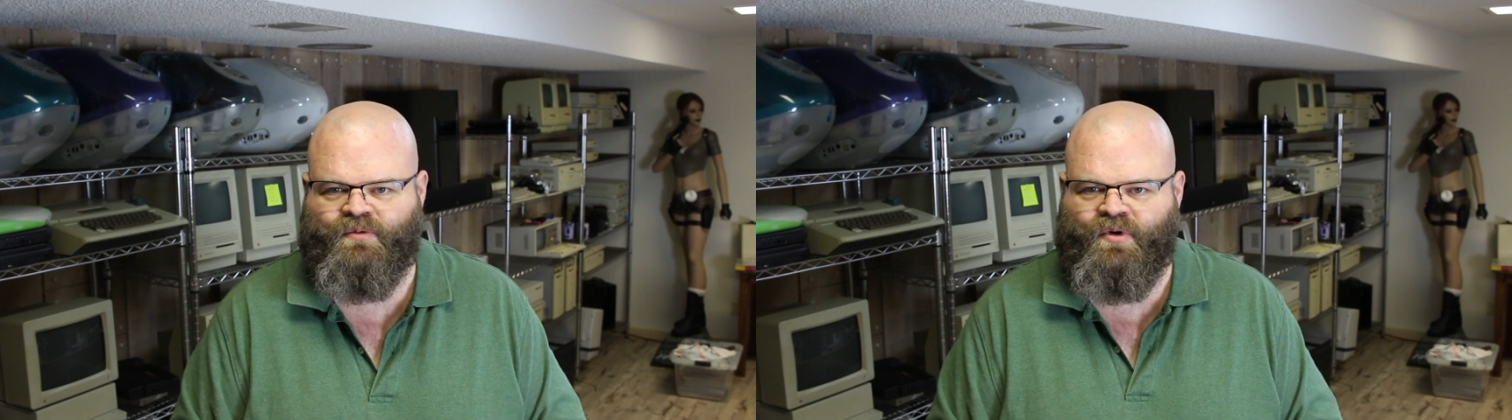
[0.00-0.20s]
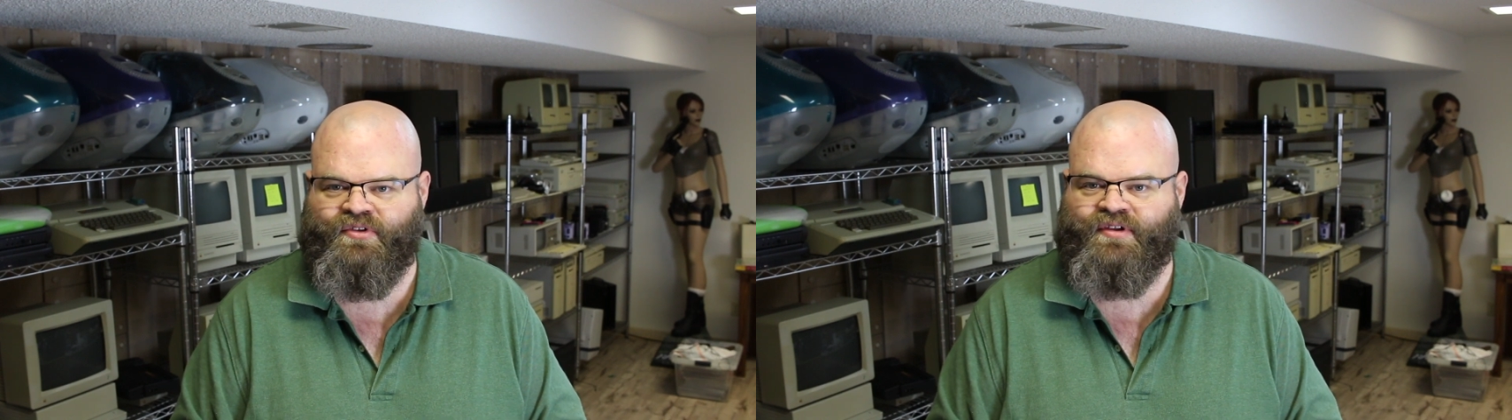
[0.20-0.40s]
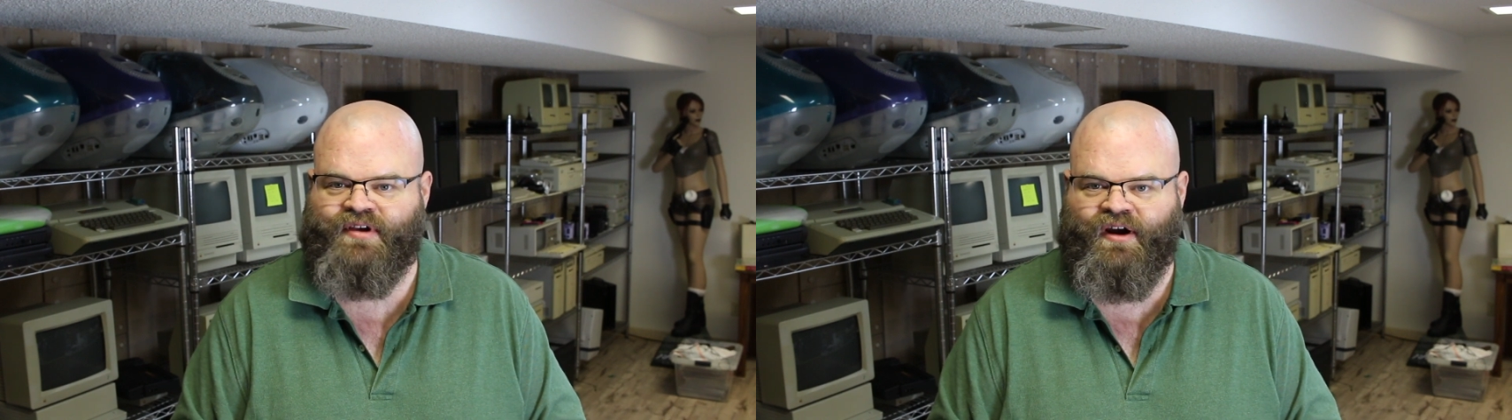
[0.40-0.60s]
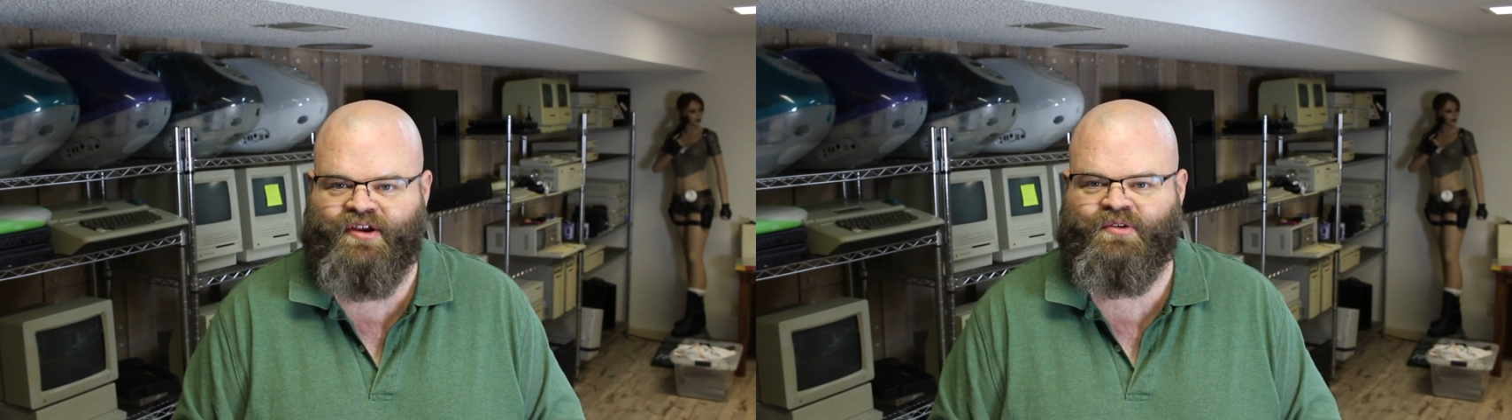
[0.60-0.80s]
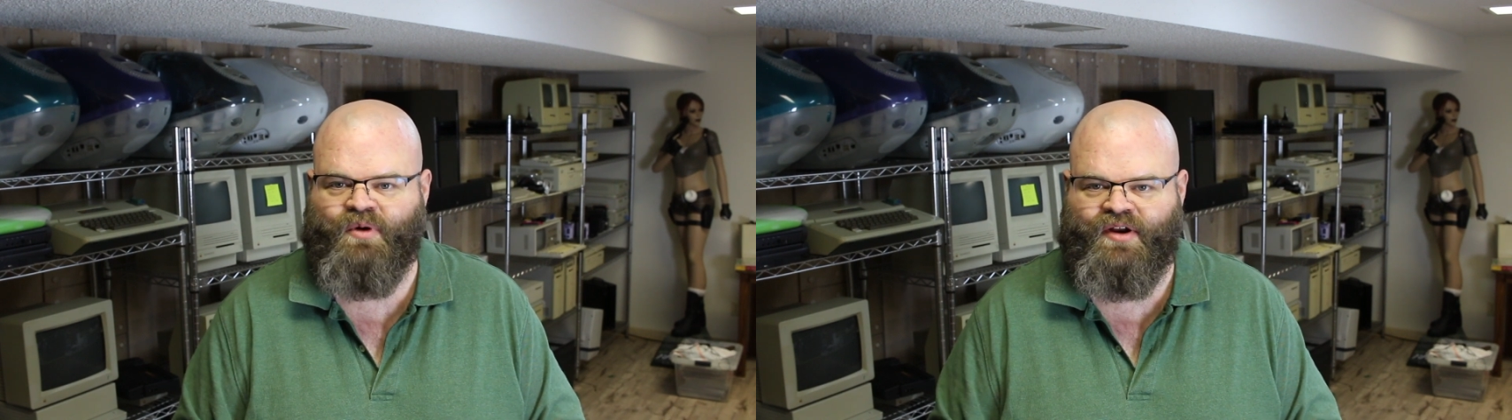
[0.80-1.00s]
was the
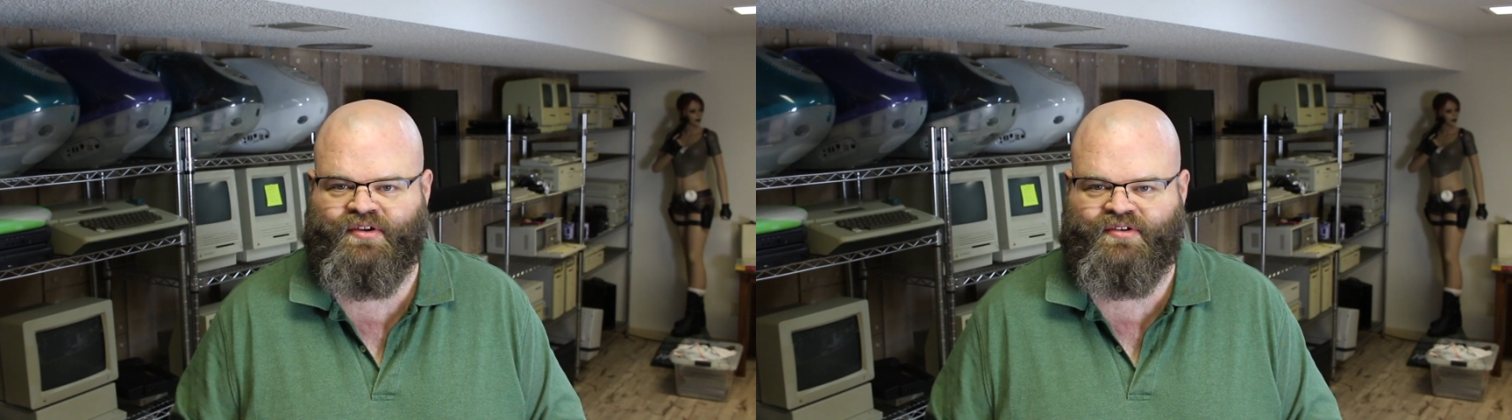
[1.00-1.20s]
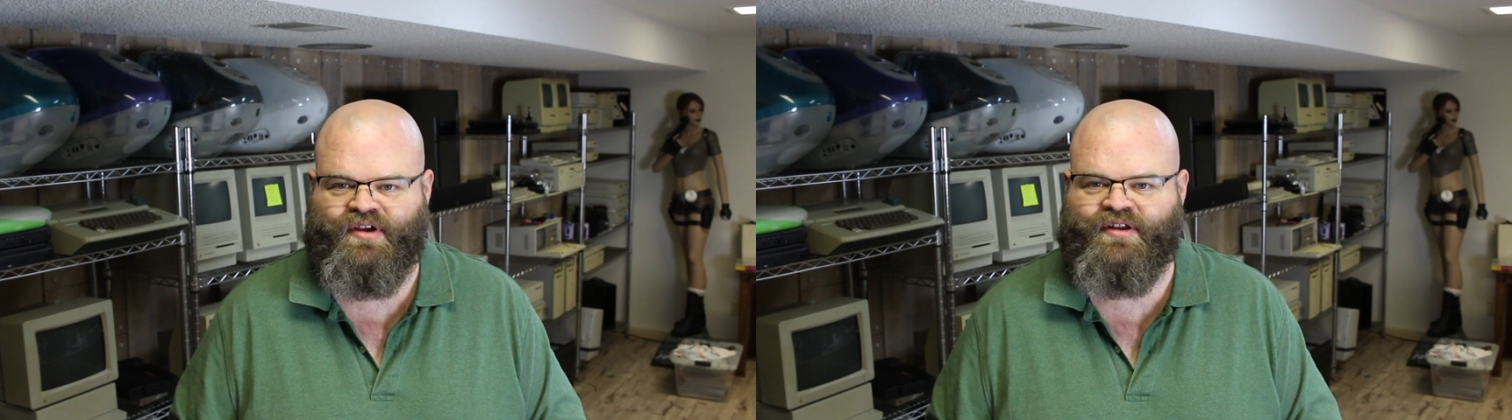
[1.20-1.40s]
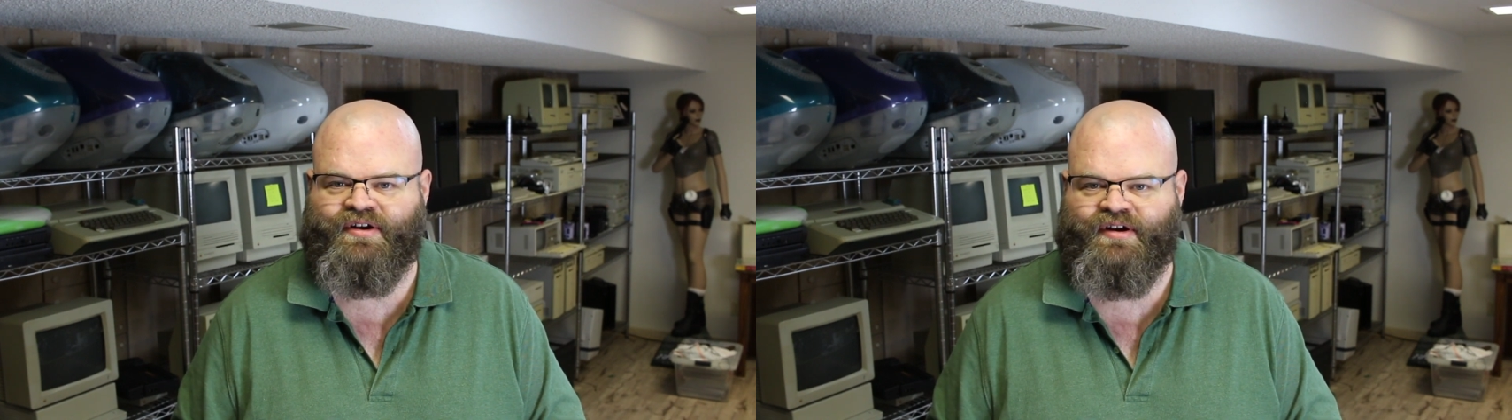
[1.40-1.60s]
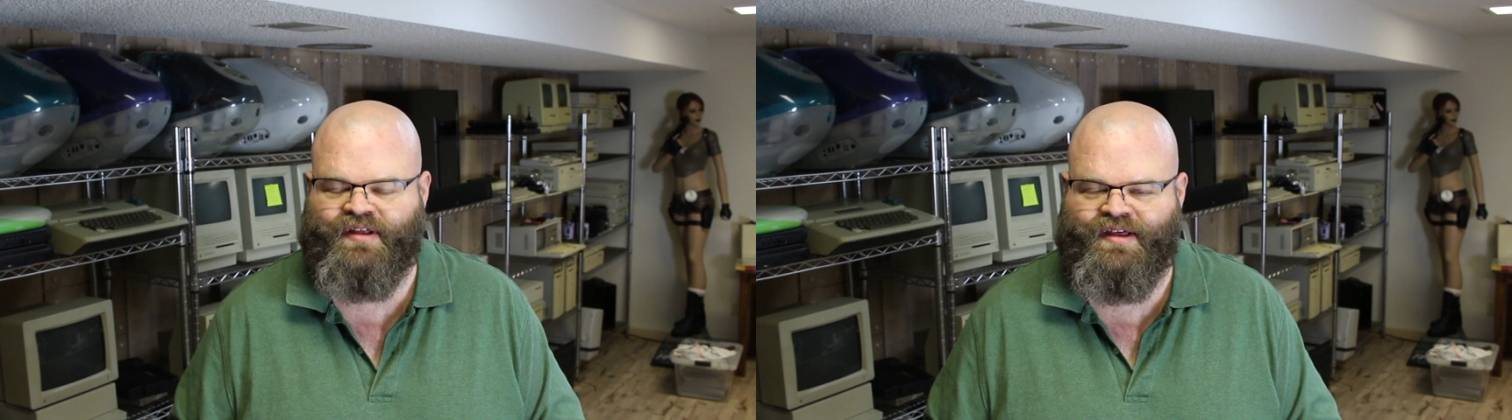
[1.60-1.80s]
Atari 2600.